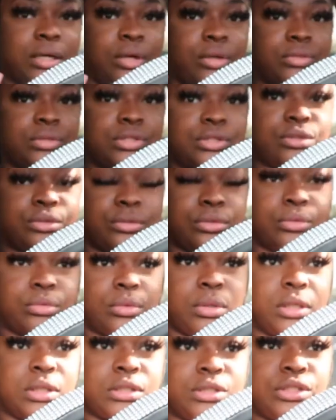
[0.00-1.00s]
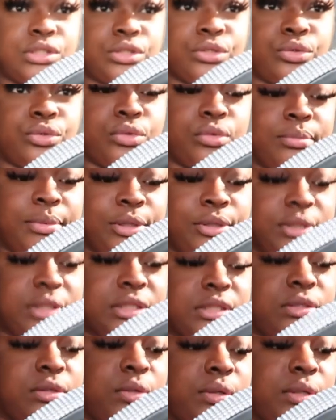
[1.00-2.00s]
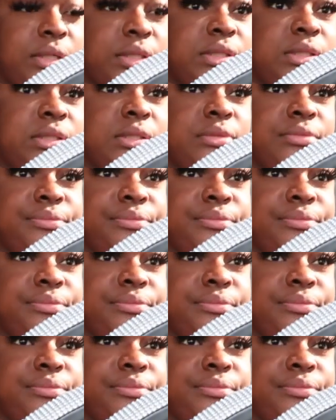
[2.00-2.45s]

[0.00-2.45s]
to go to two beauty stores,